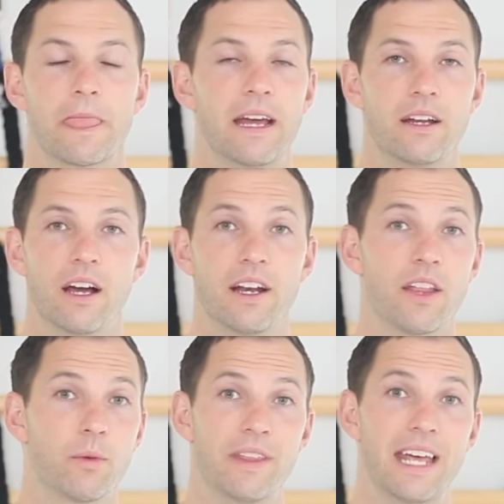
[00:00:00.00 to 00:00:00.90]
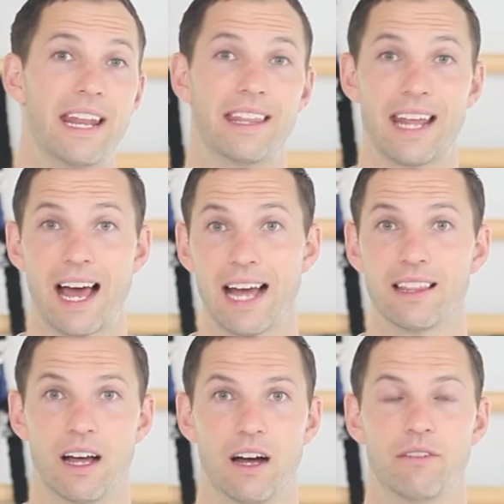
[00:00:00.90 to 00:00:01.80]
And another one that
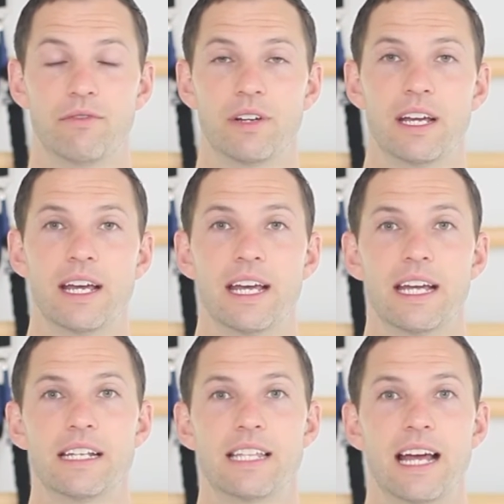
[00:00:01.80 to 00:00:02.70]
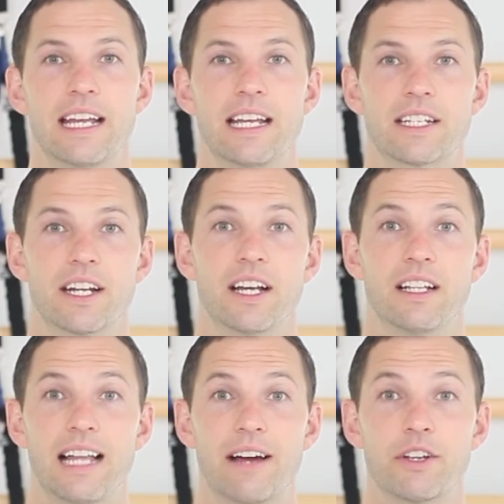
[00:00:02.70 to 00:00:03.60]
I love is that it's going to
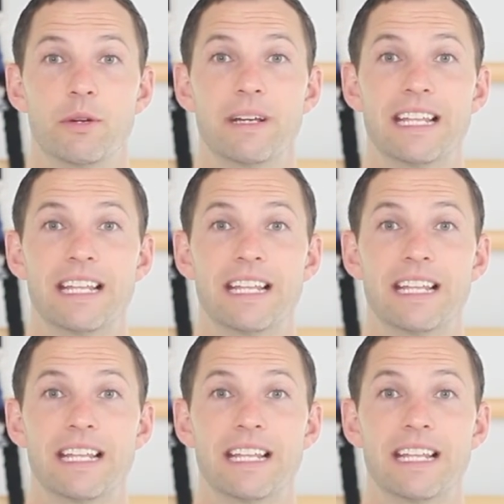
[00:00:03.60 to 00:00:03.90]
allow you to